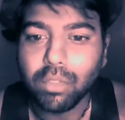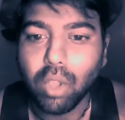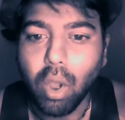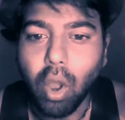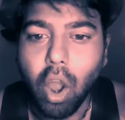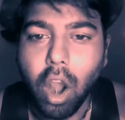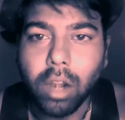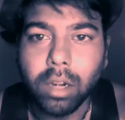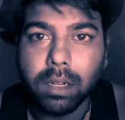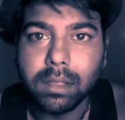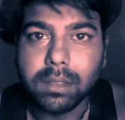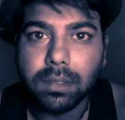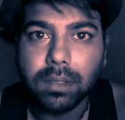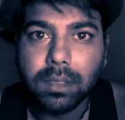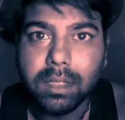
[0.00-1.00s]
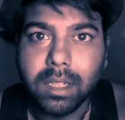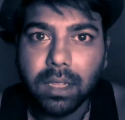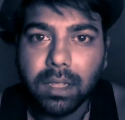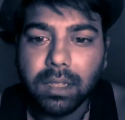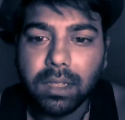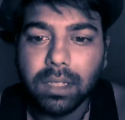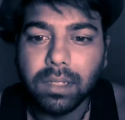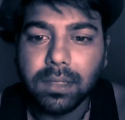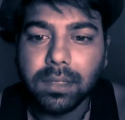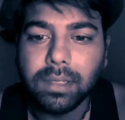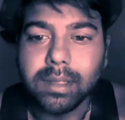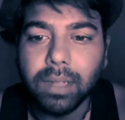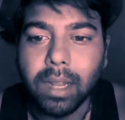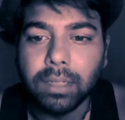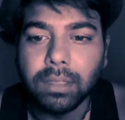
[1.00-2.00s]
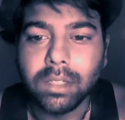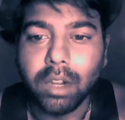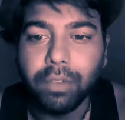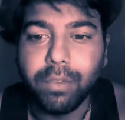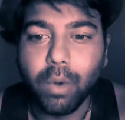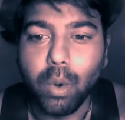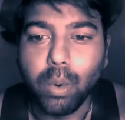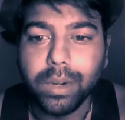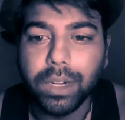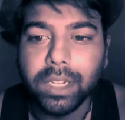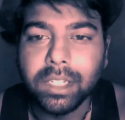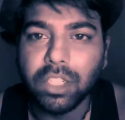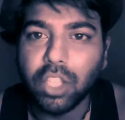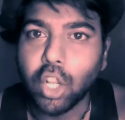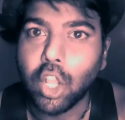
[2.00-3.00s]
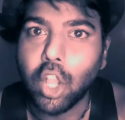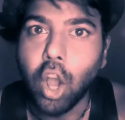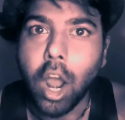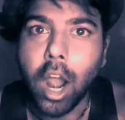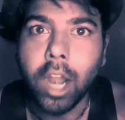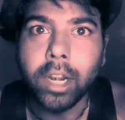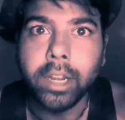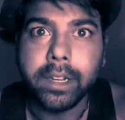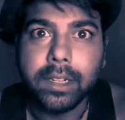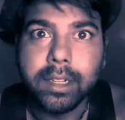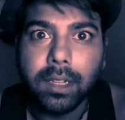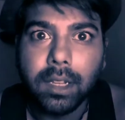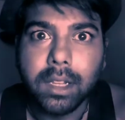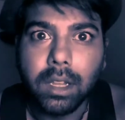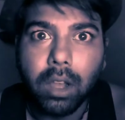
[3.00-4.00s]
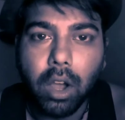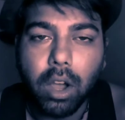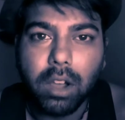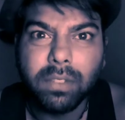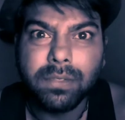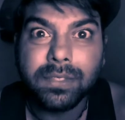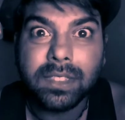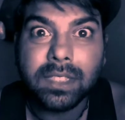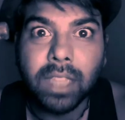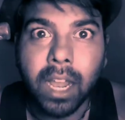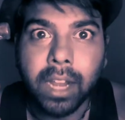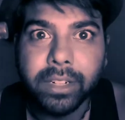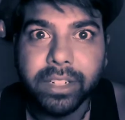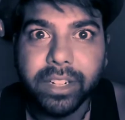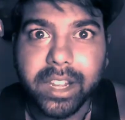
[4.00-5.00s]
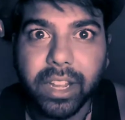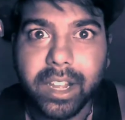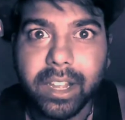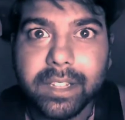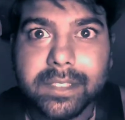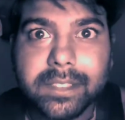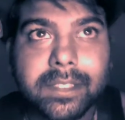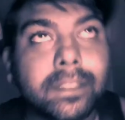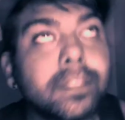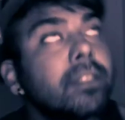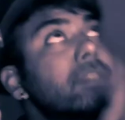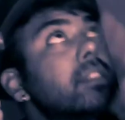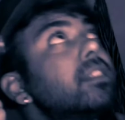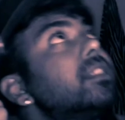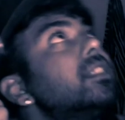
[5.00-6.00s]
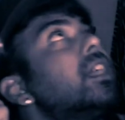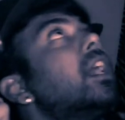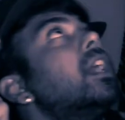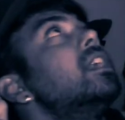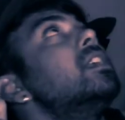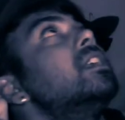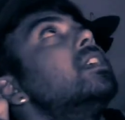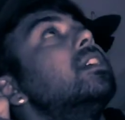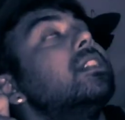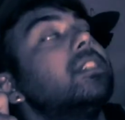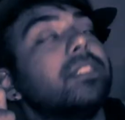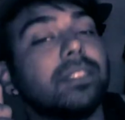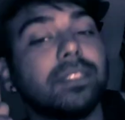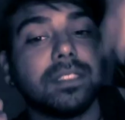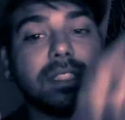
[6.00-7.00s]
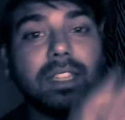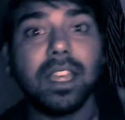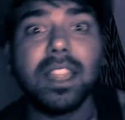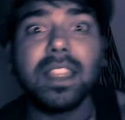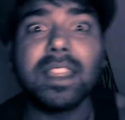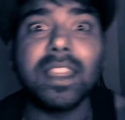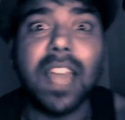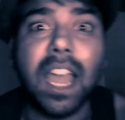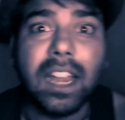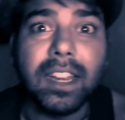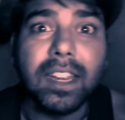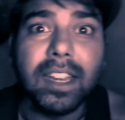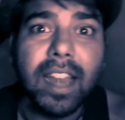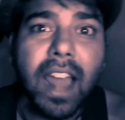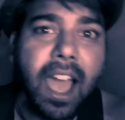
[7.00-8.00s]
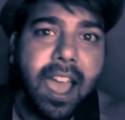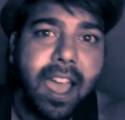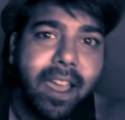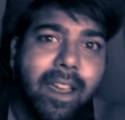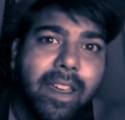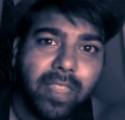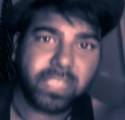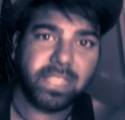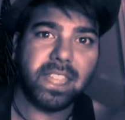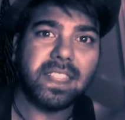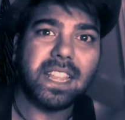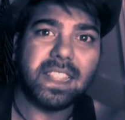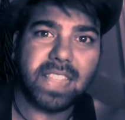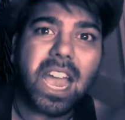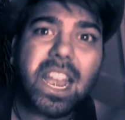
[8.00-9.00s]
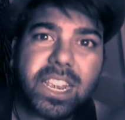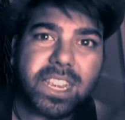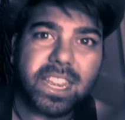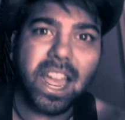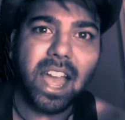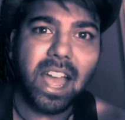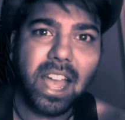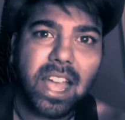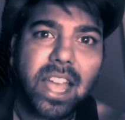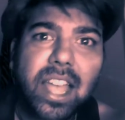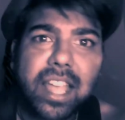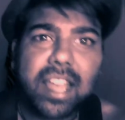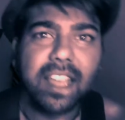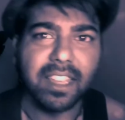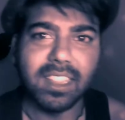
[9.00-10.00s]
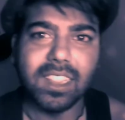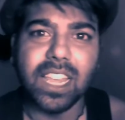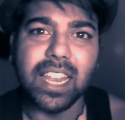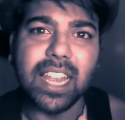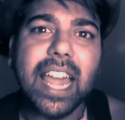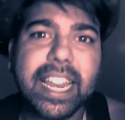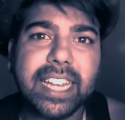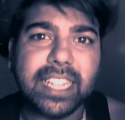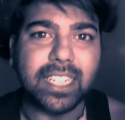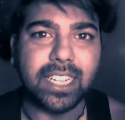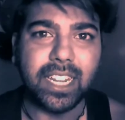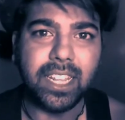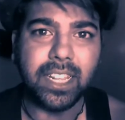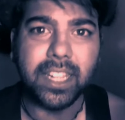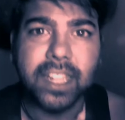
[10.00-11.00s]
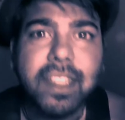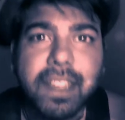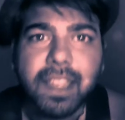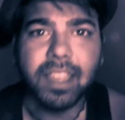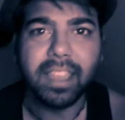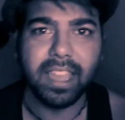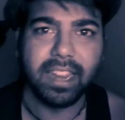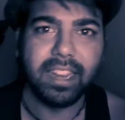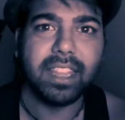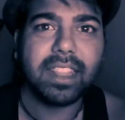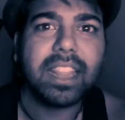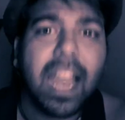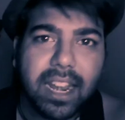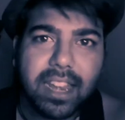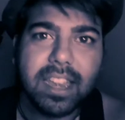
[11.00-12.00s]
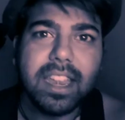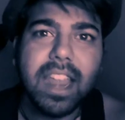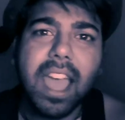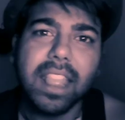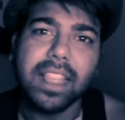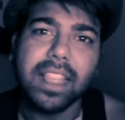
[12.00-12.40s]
Thor, the son of Odin, the god of thunder. Thunder. The lightning and the thunder.